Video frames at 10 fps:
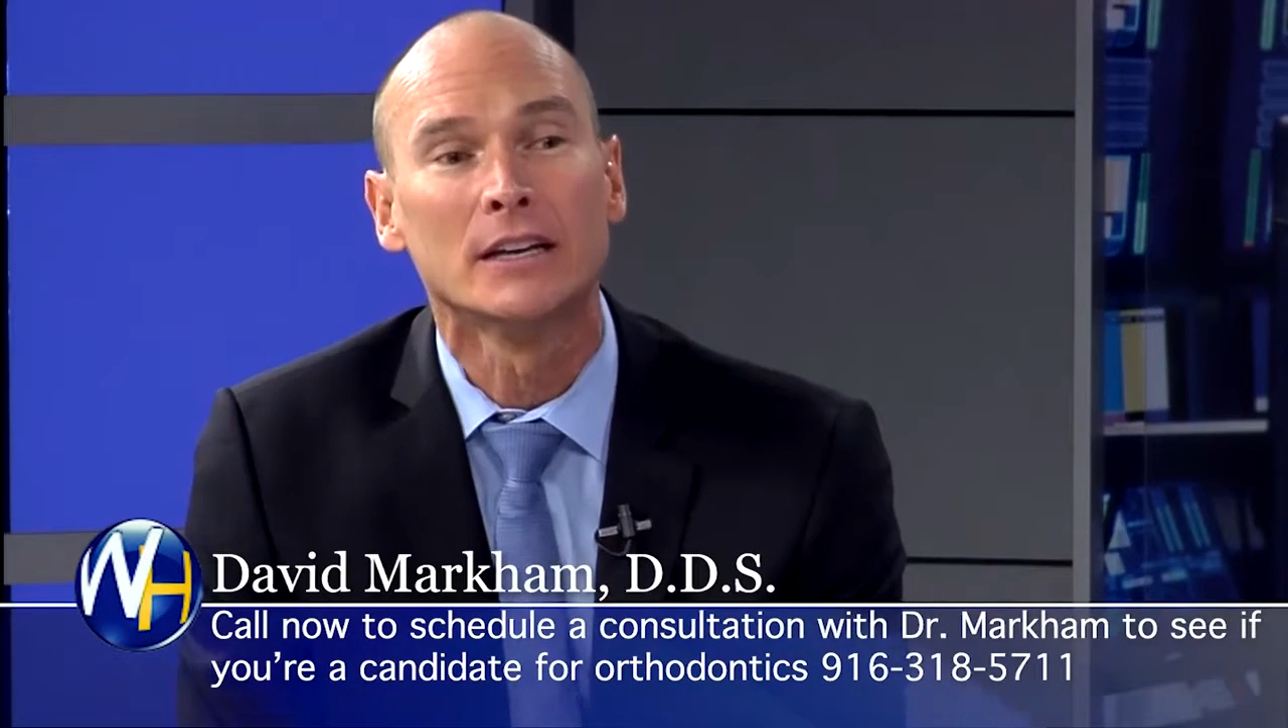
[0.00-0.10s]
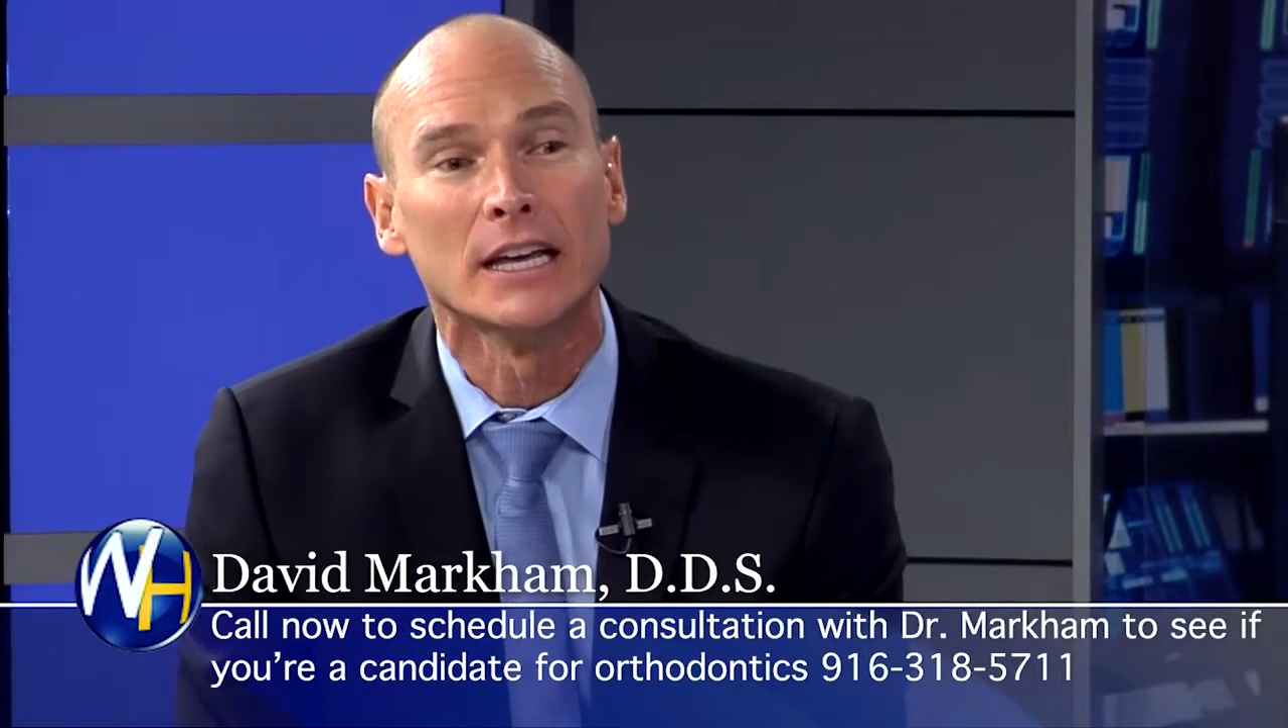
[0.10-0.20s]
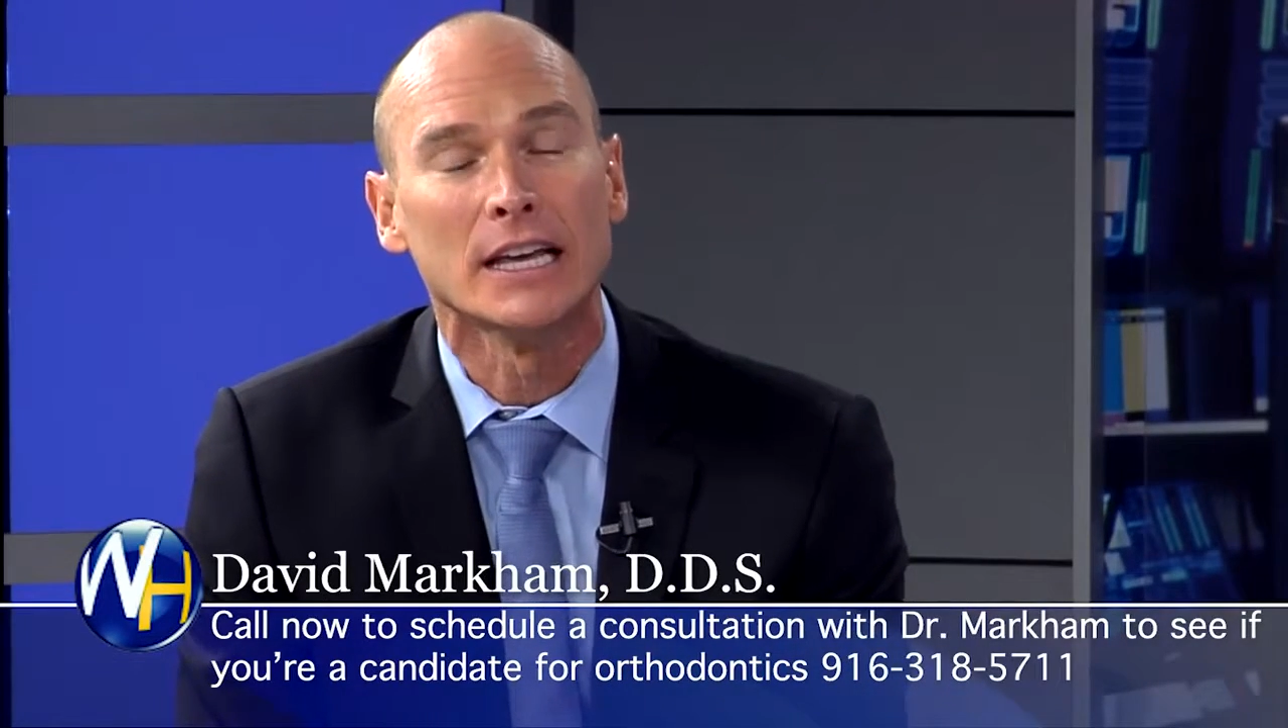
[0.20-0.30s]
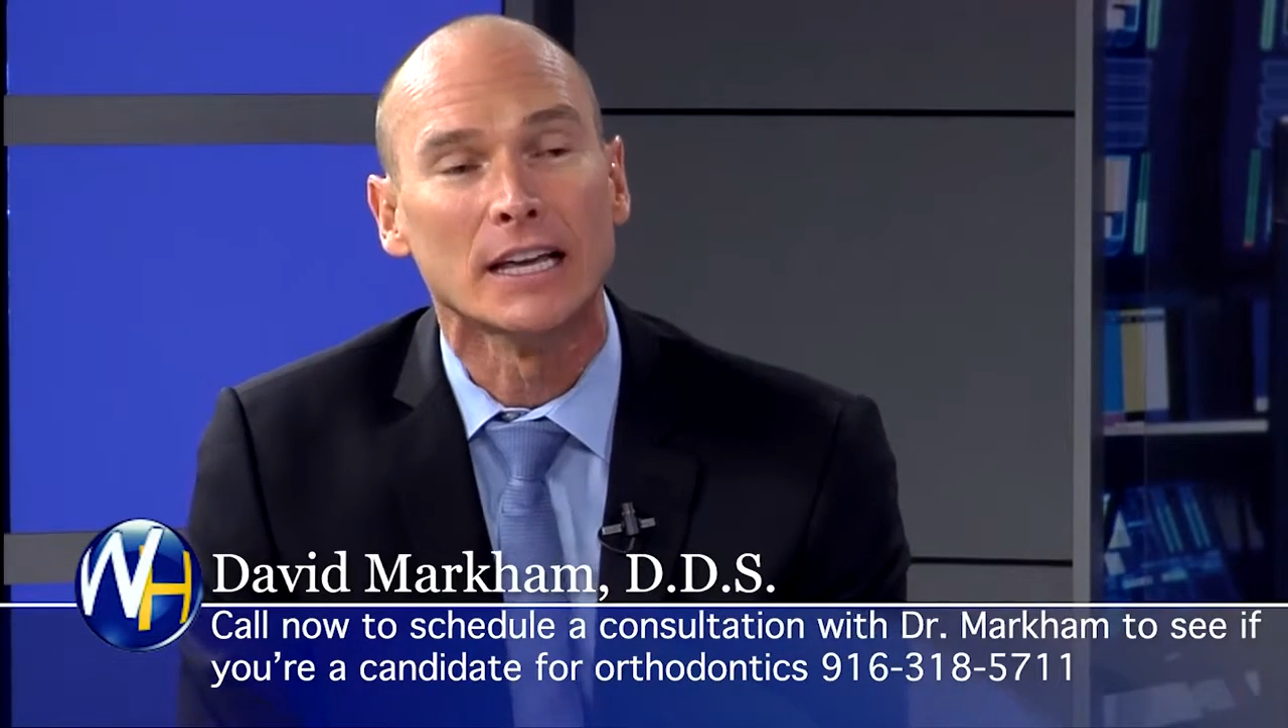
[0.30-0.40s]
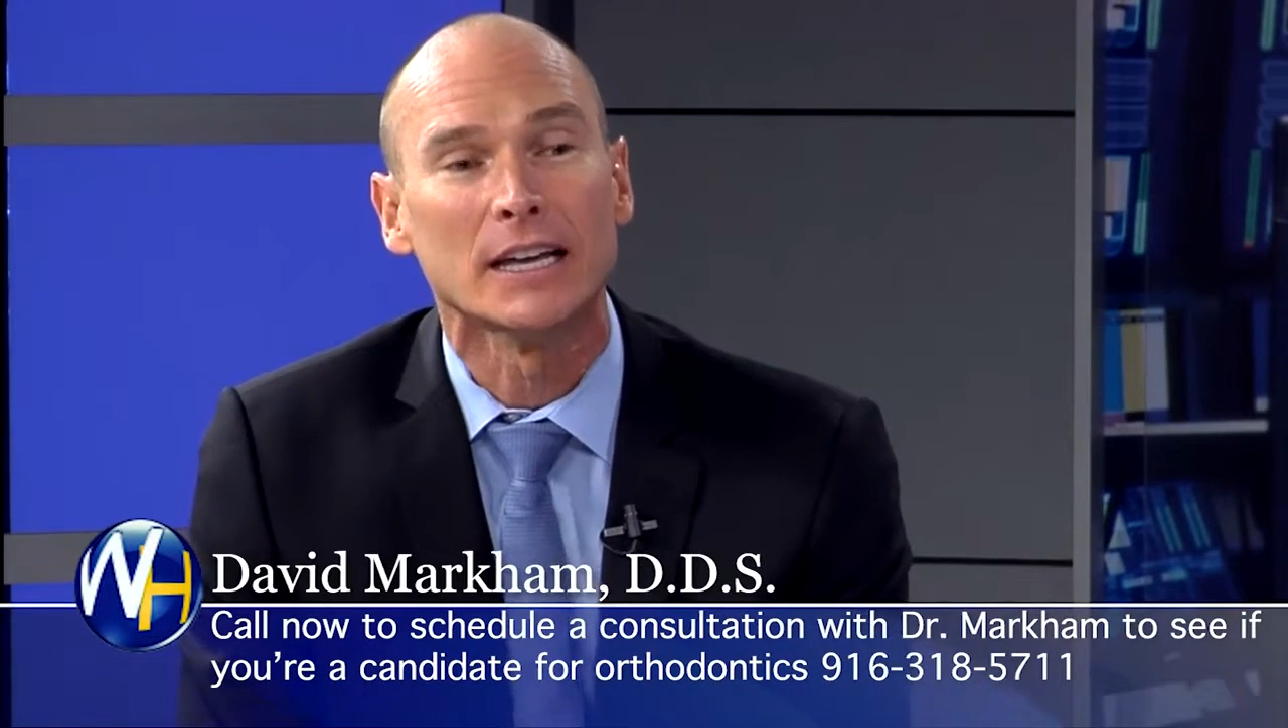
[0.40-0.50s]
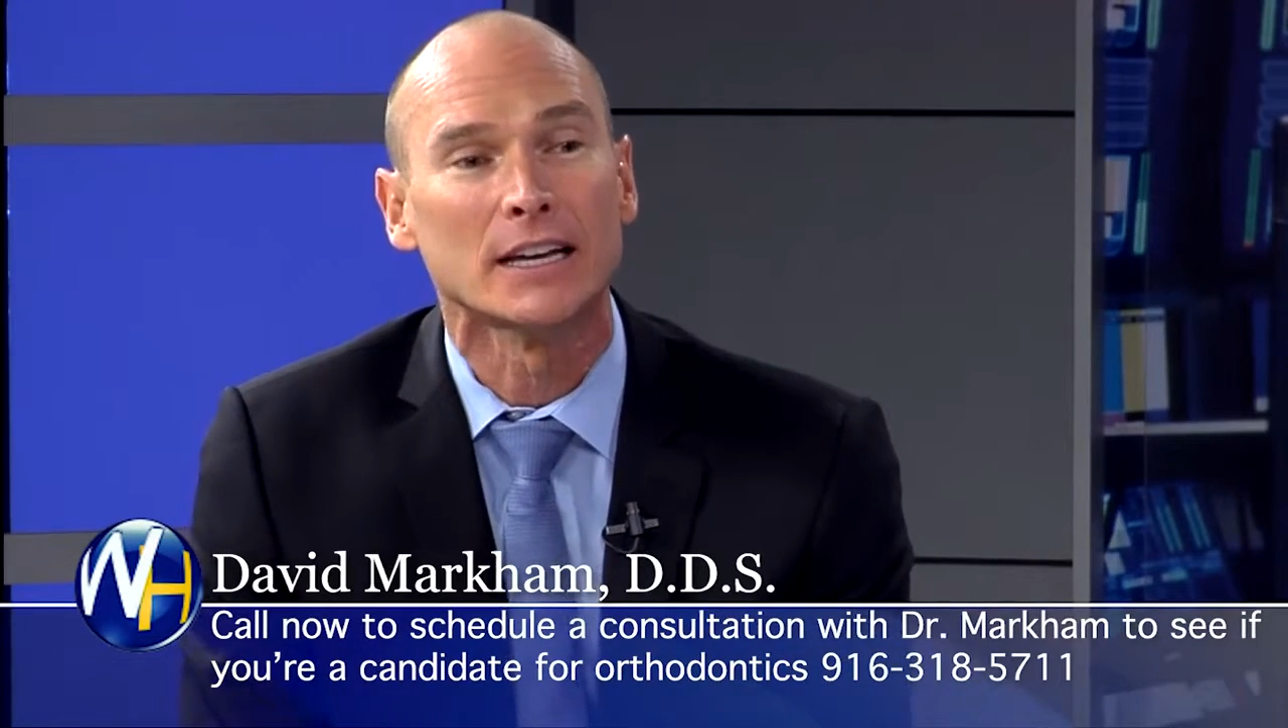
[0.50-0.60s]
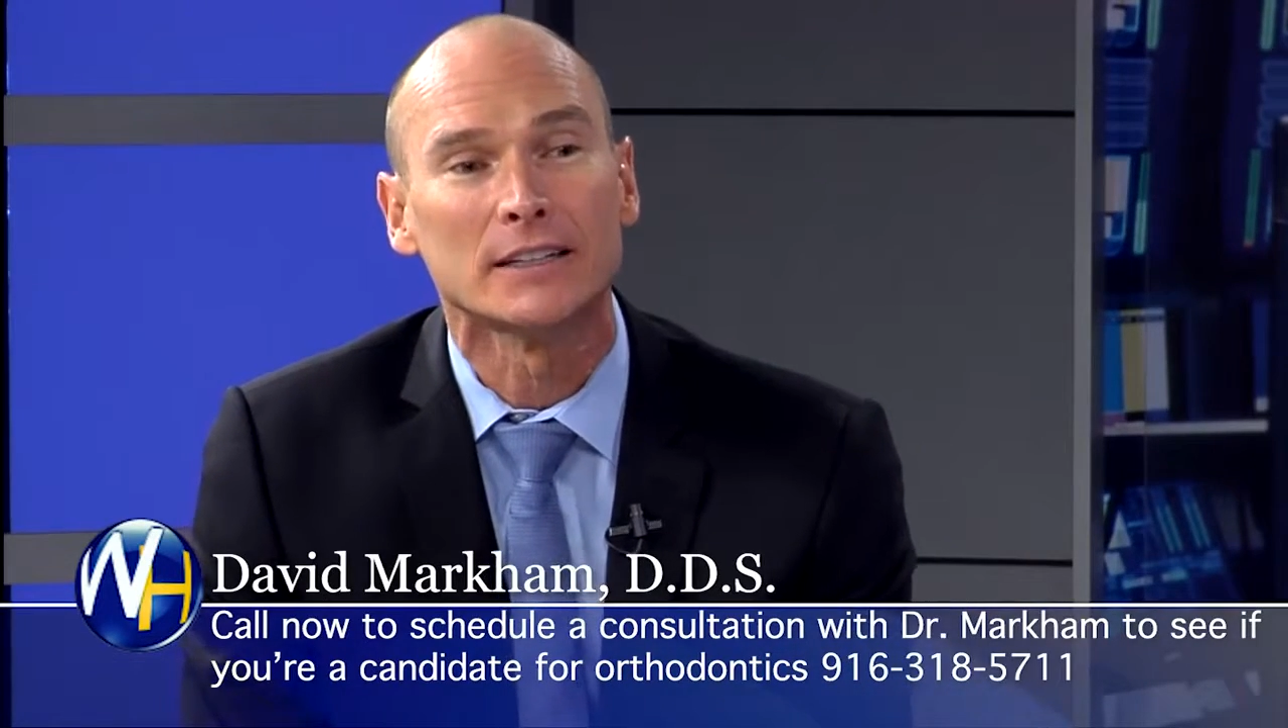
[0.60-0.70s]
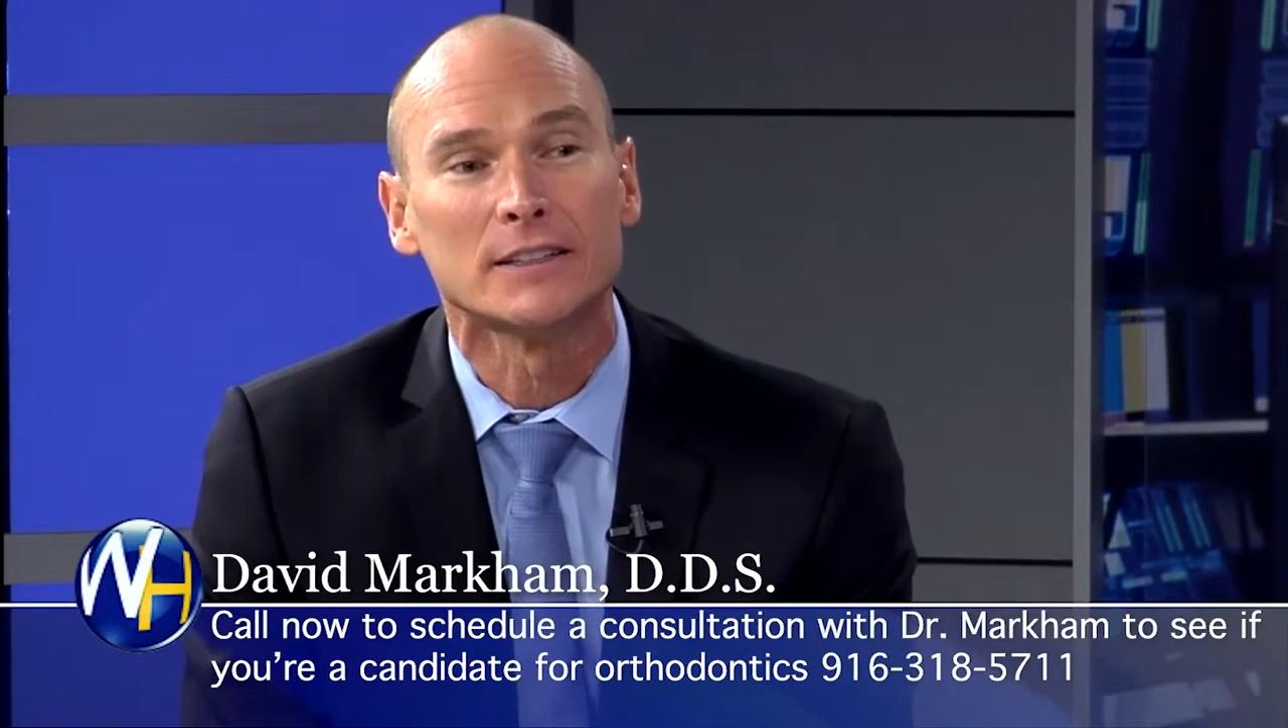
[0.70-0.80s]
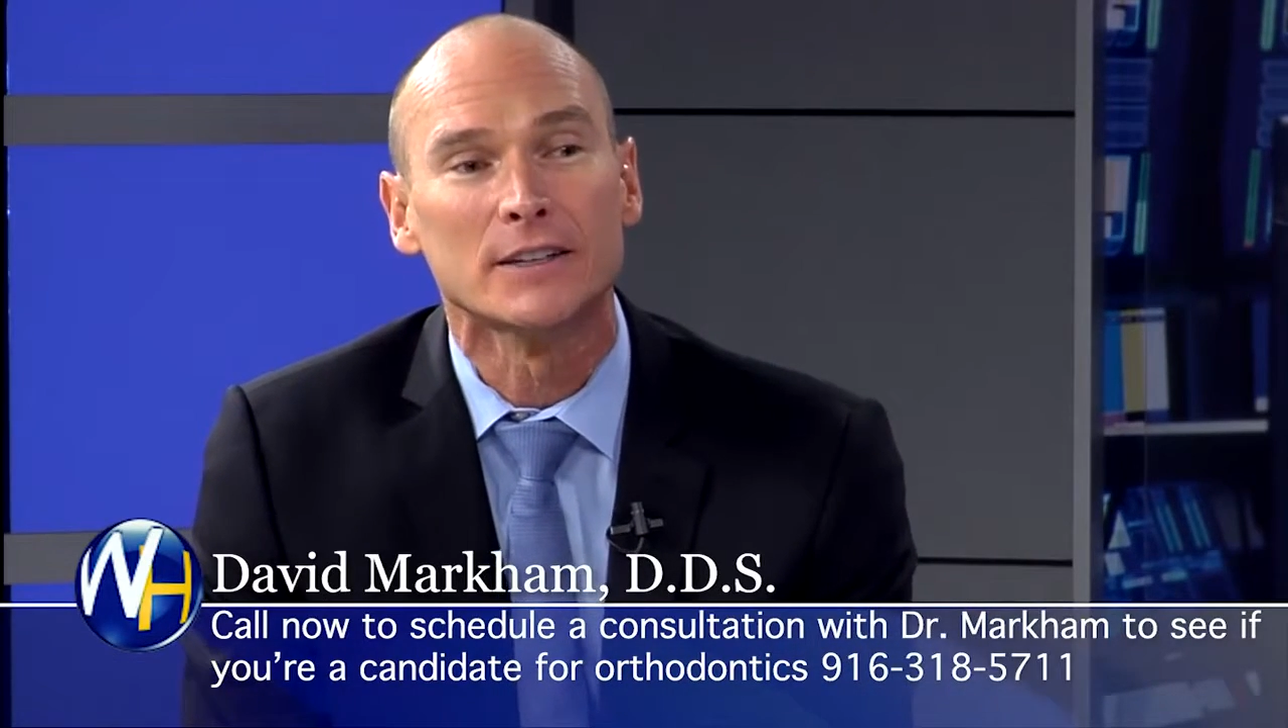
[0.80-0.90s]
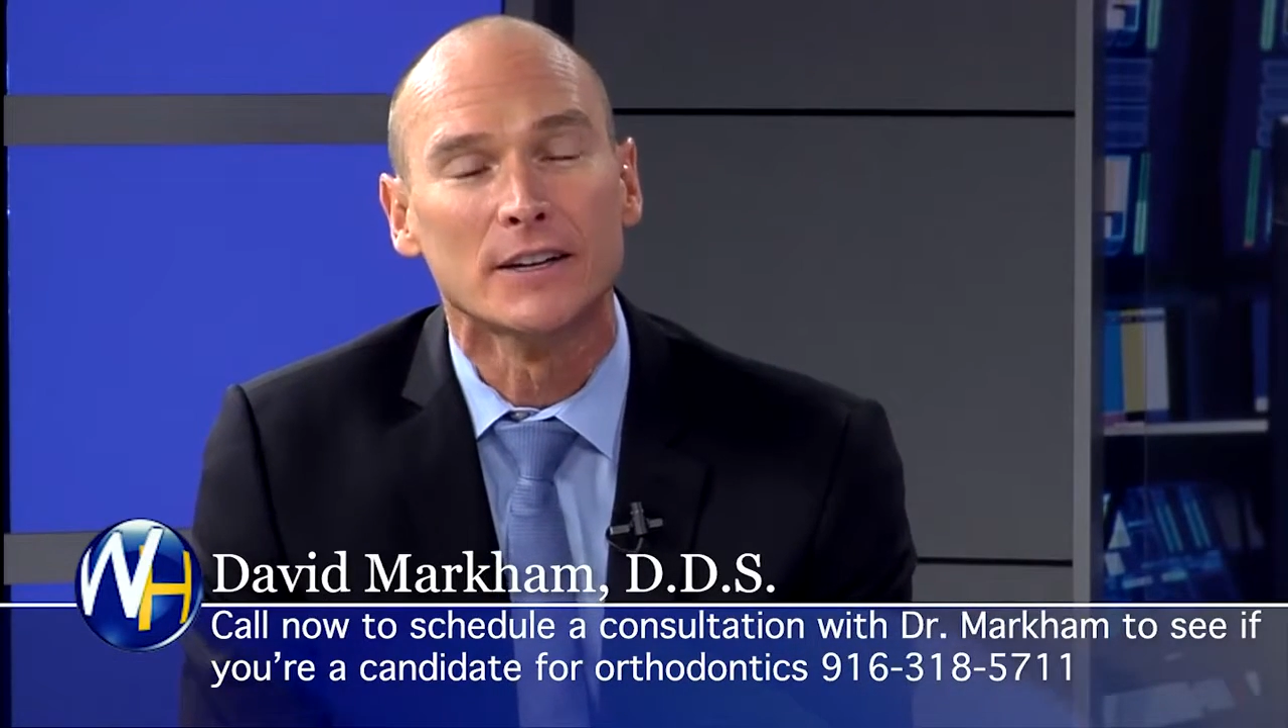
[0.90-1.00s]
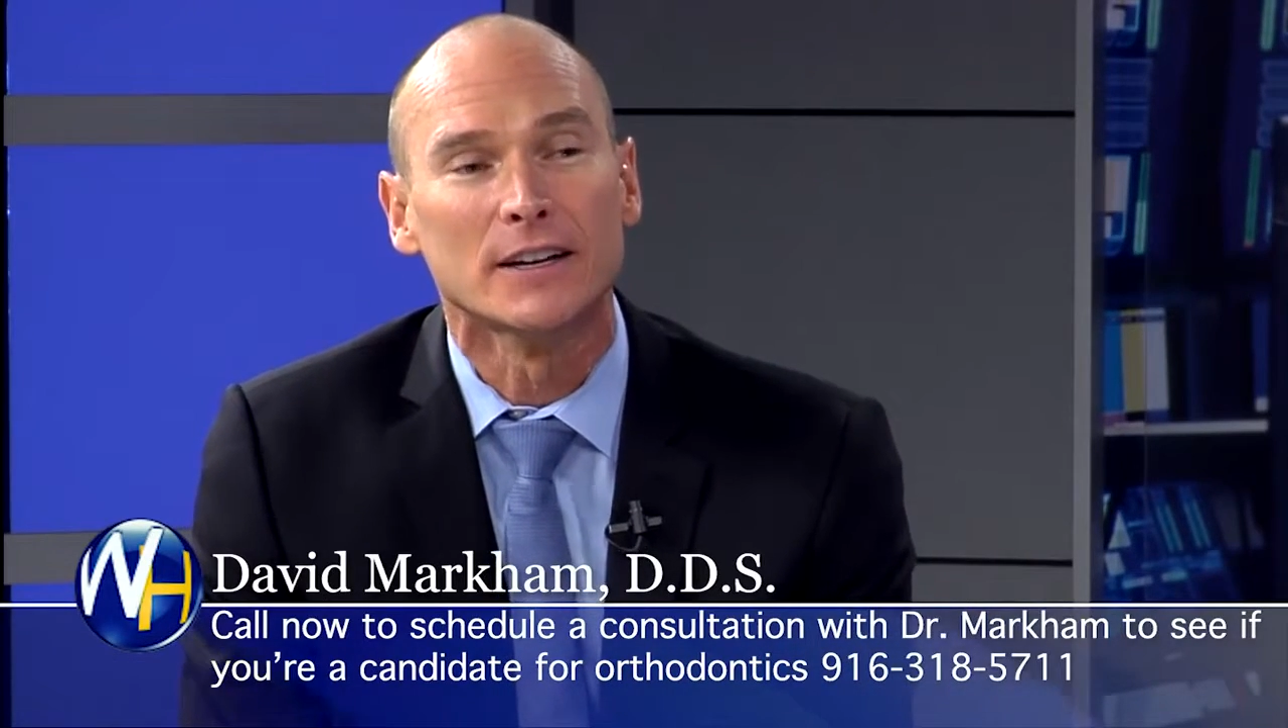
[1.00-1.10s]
and